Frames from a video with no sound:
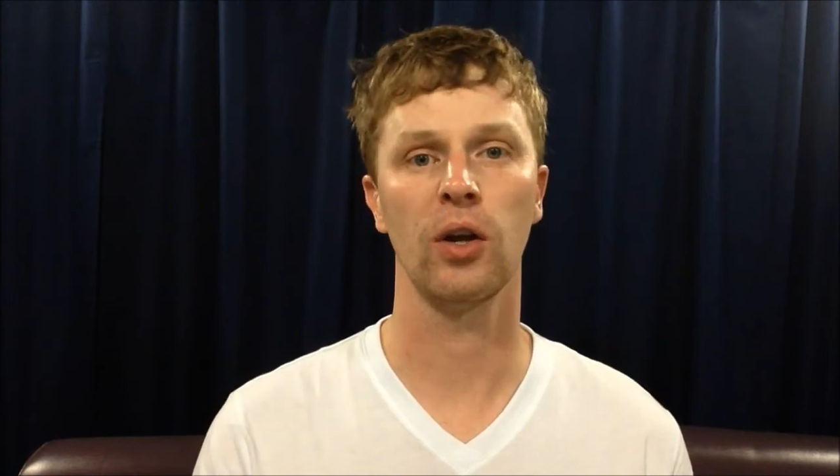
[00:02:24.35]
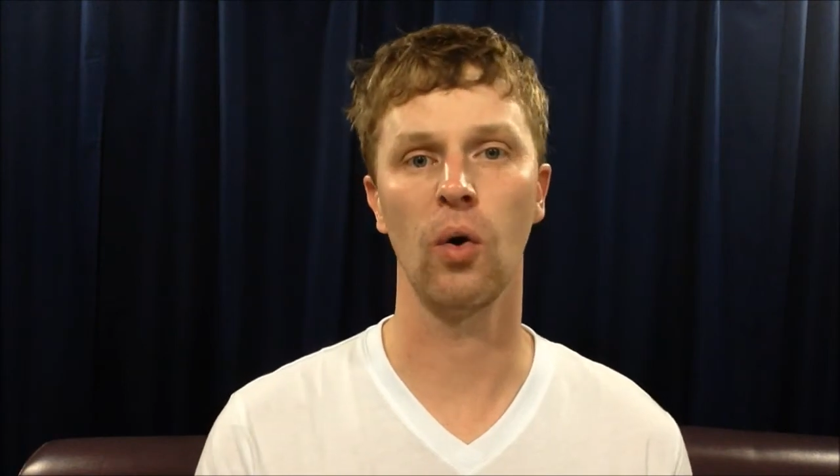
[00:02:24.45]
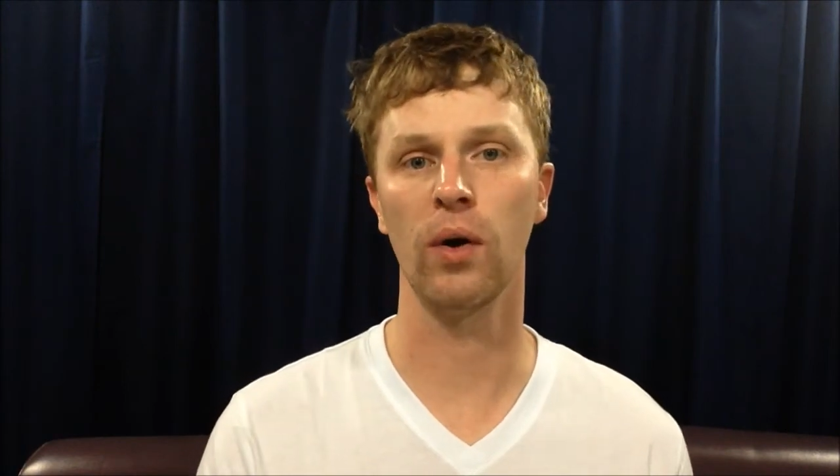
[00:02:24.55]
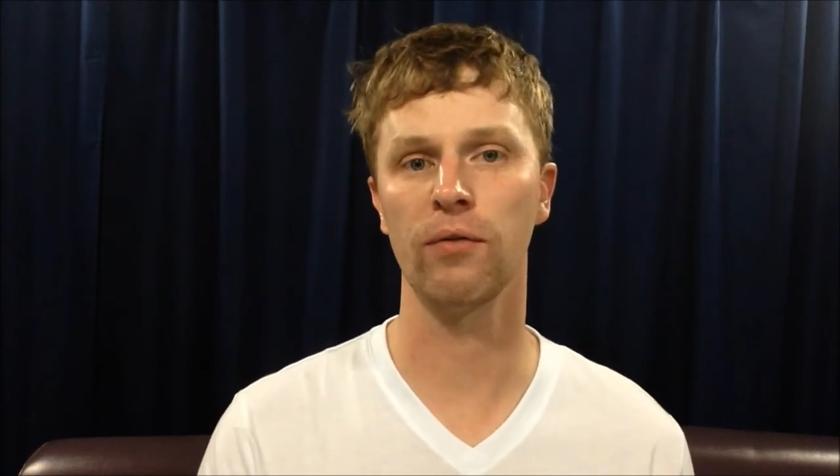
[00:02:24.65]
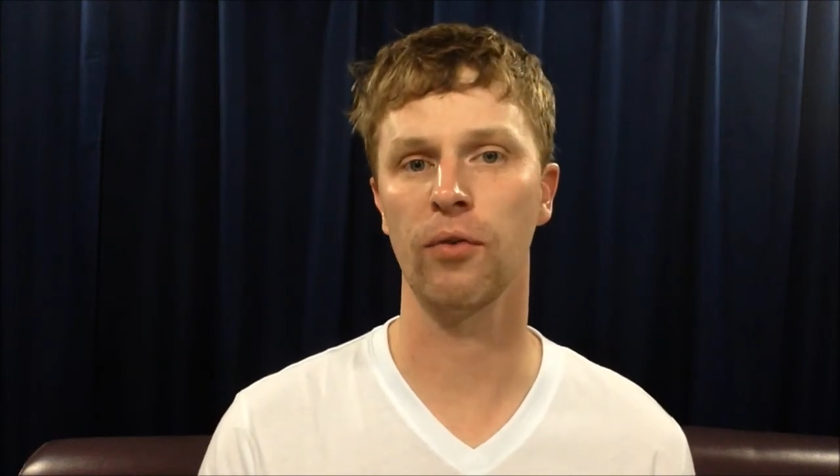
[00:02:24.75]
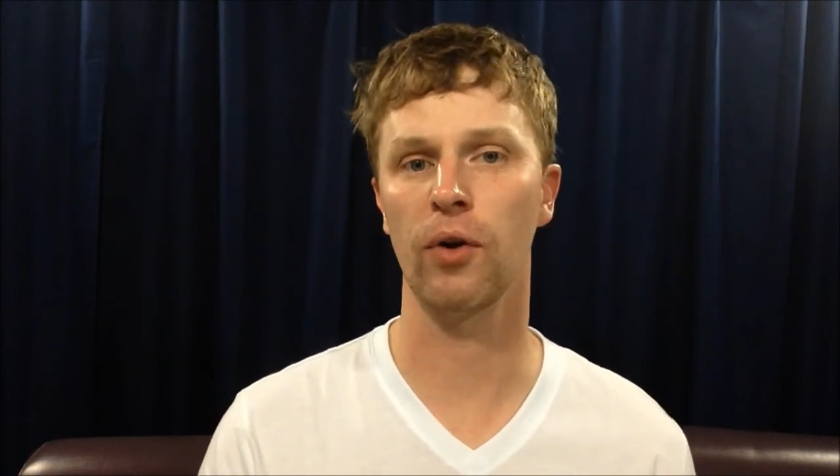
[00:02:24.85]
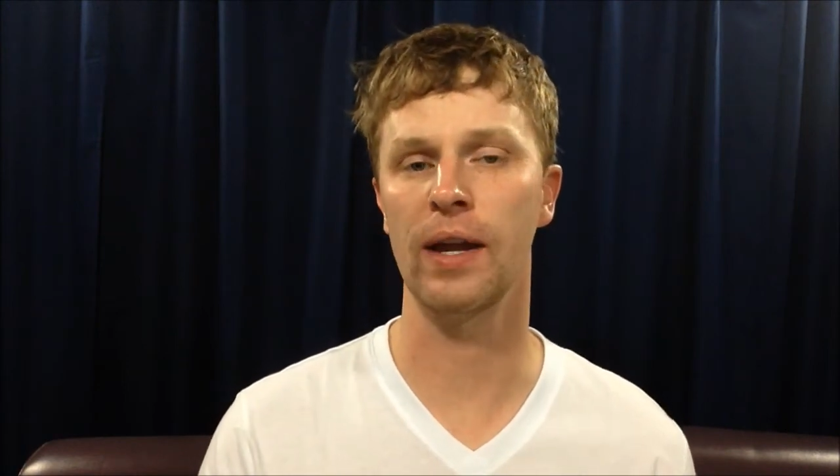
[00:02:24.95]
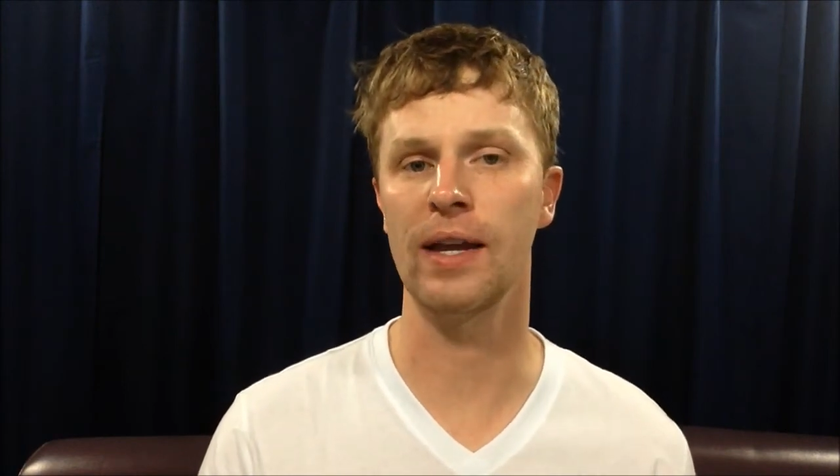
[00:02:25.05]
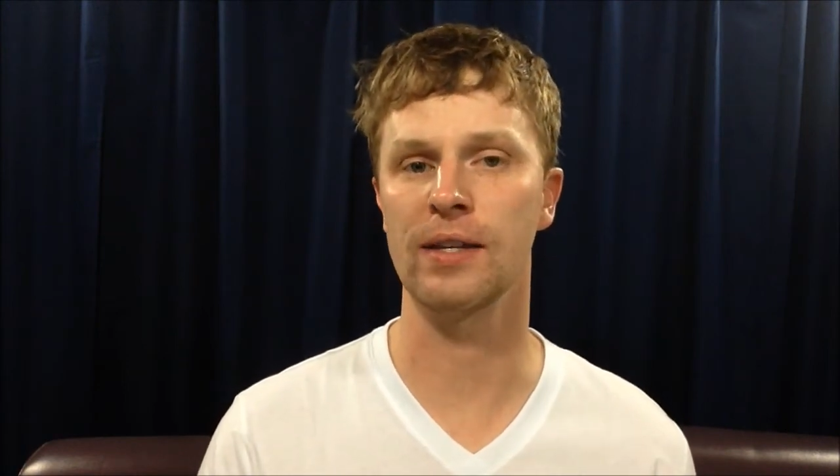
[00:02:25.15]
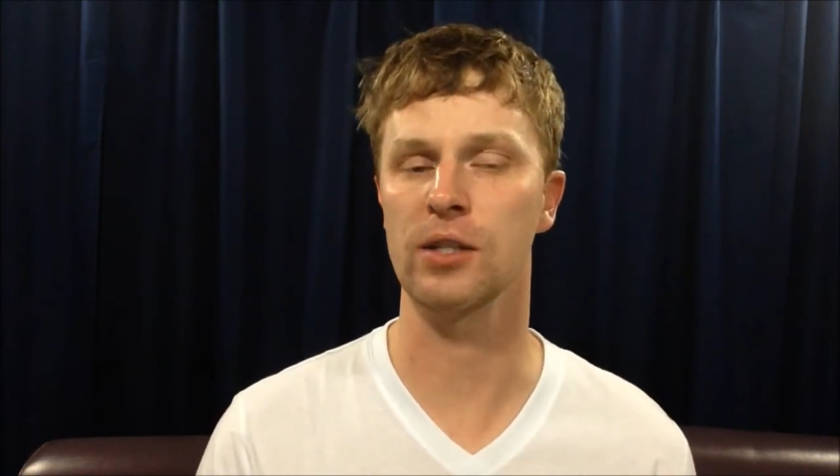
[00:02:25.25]
going for
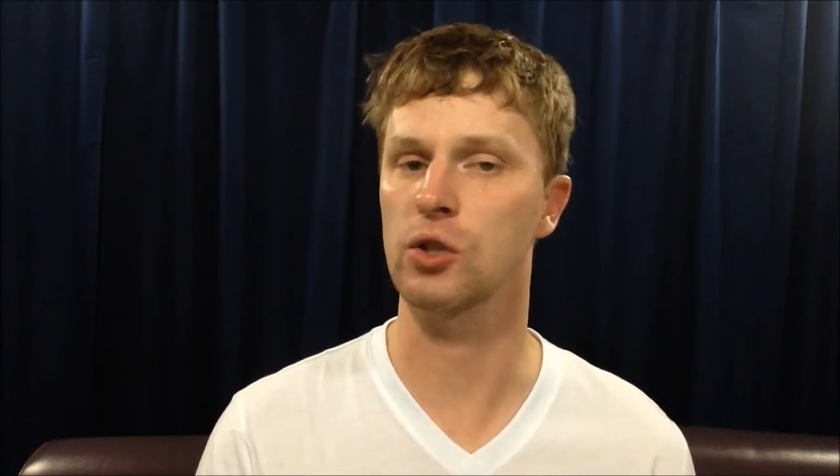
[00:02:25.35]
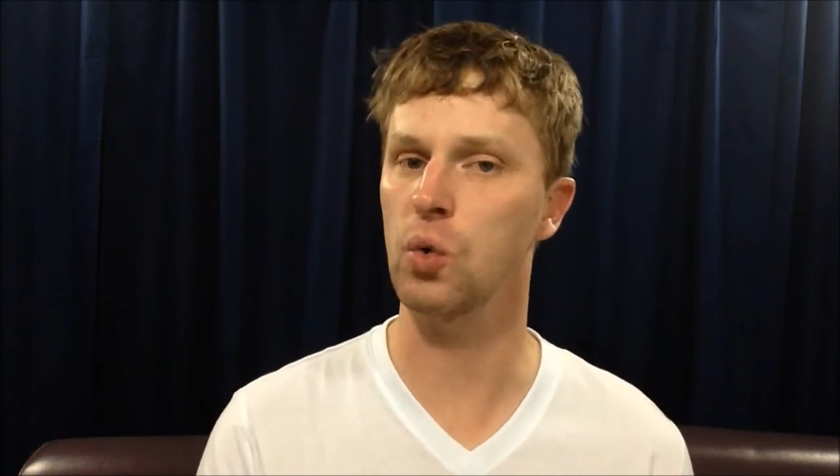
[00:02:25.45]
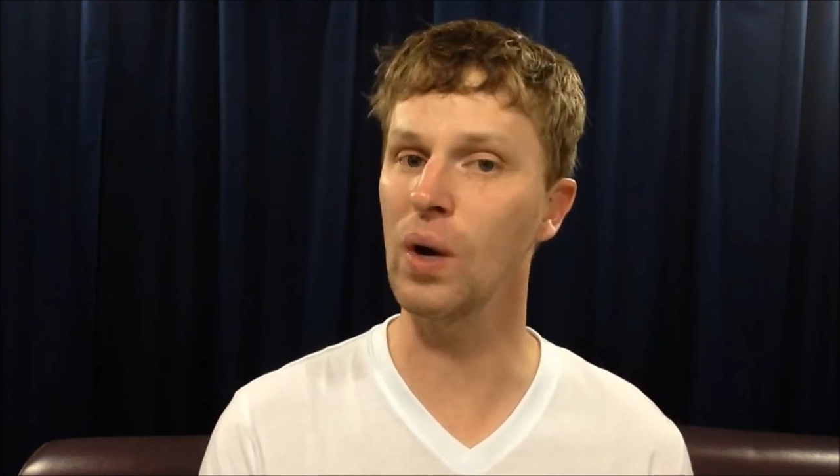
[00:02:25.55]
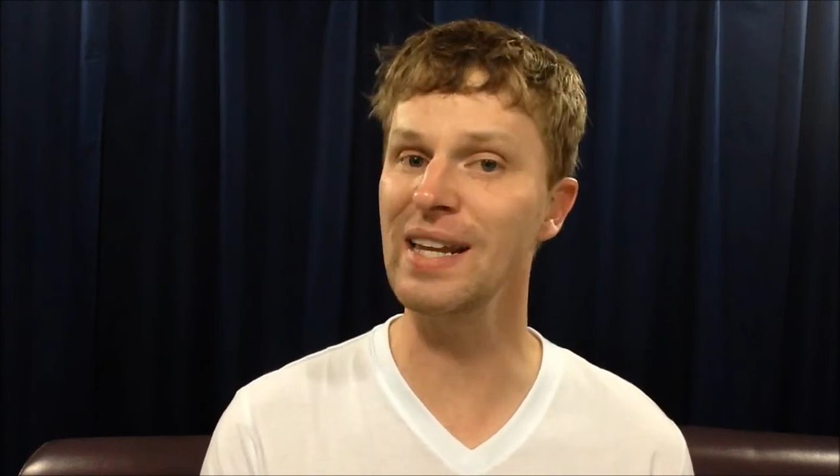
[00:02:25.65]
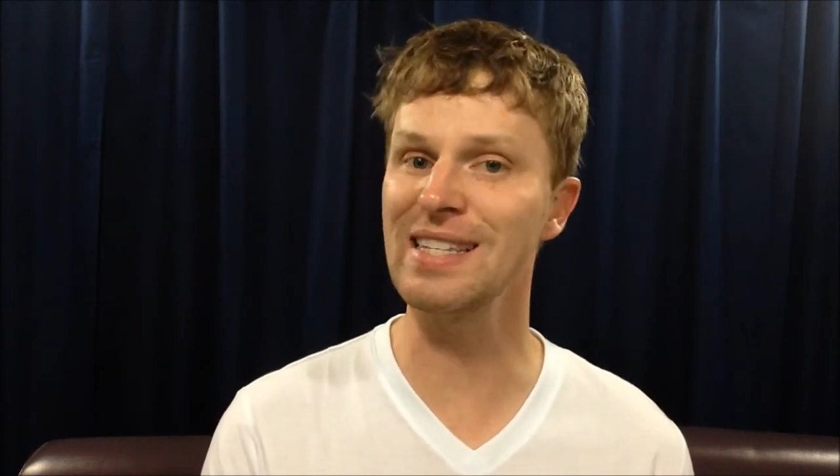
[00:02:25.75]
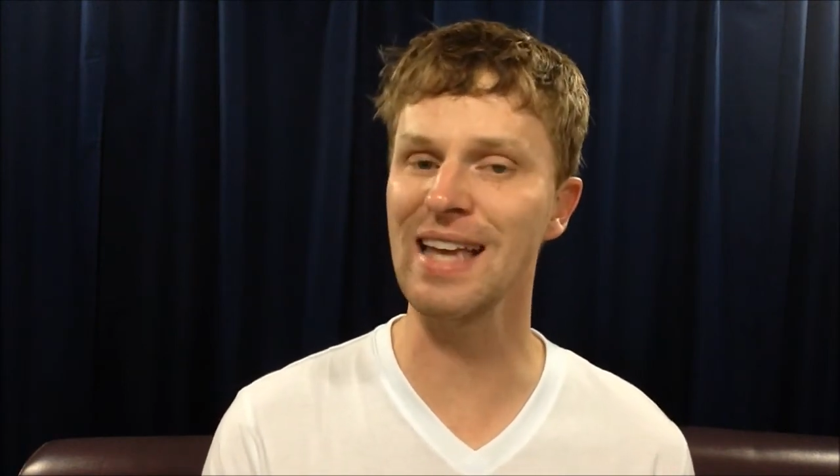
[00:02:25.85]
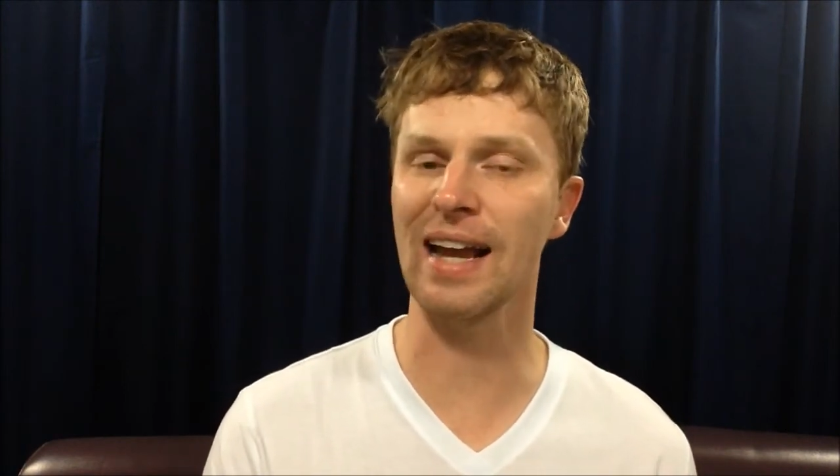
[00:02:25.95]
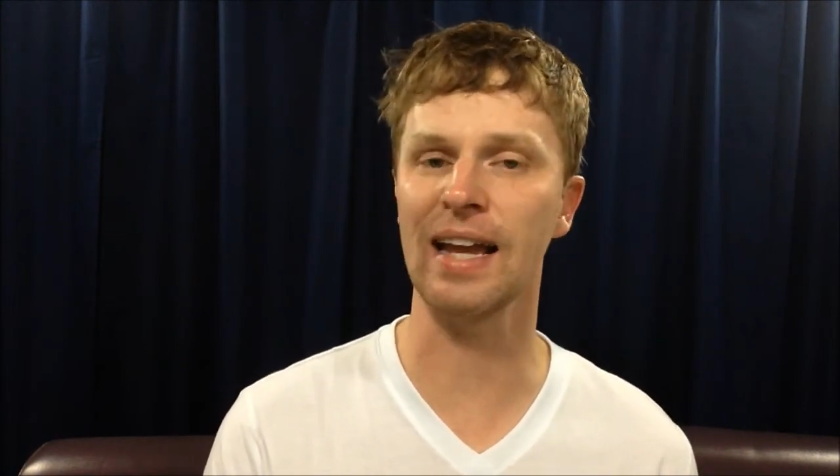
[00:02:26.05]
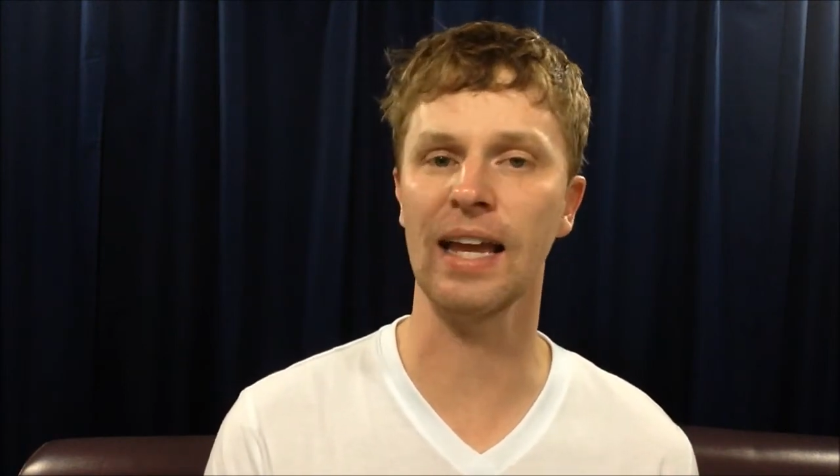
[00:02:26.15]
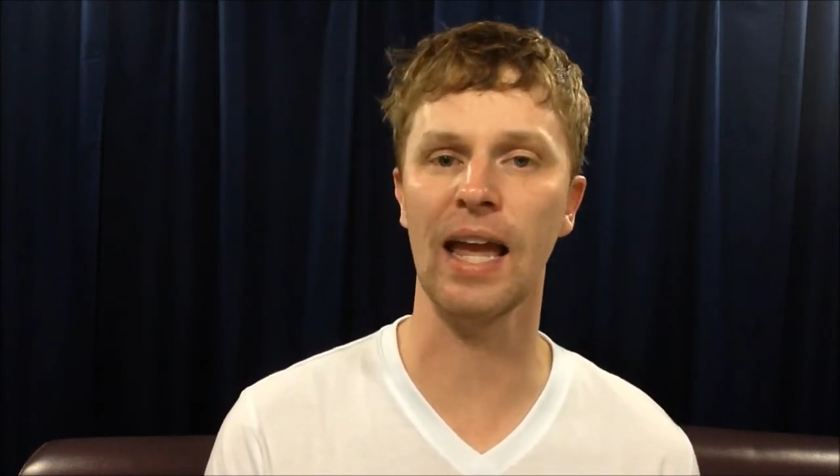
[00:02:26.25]
his 22nd